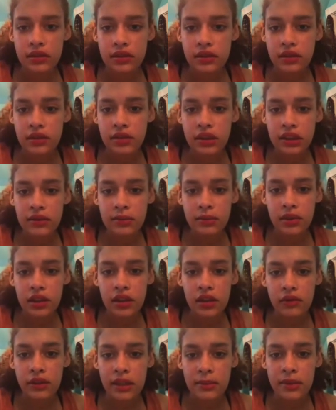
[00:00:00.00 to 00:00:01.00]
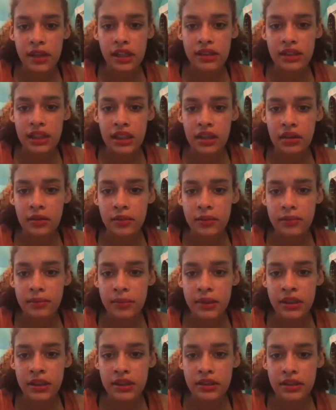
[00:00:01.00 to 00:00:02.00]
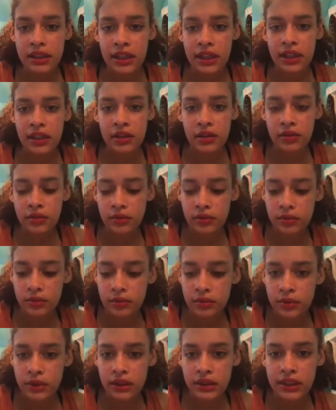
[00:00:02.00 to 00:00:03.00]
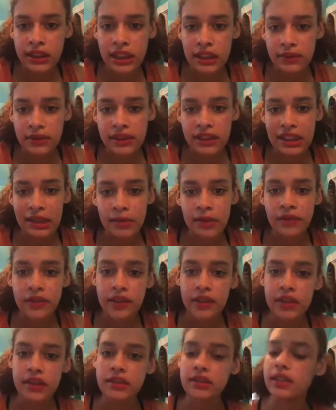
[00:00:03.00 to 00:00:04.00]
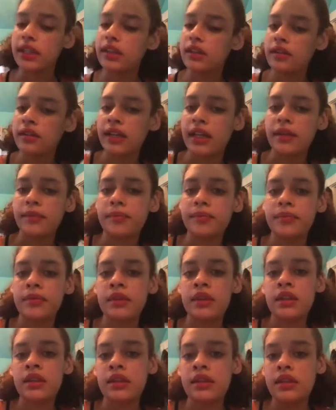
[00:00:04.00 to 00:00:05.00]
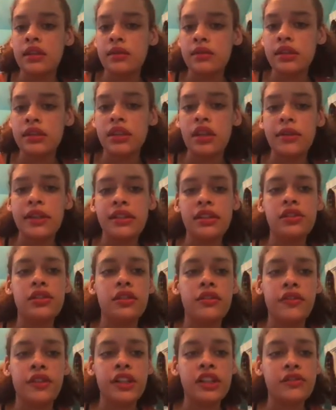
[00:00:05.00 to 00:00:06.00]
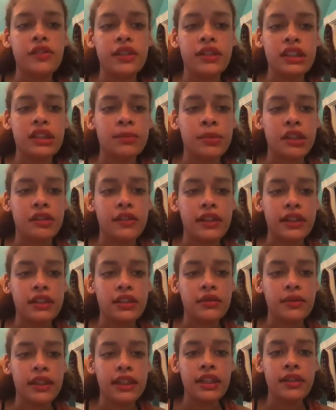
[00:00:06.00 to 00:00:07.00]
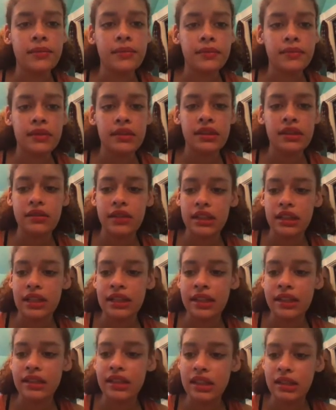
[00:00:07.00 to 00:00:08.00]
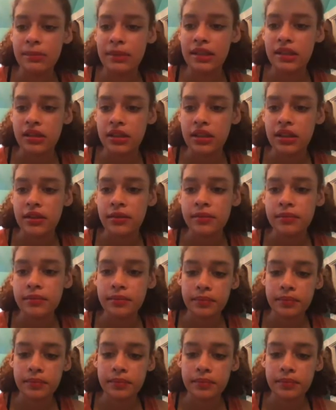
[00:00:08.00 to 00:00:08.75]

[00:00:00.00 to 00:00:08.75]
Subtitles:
Just leave and walk away because I don't really give a damn if you're gonna stay. Okay, that's all I need to do. The first verse is perfect. Ready? It's fine. I think this beat is good.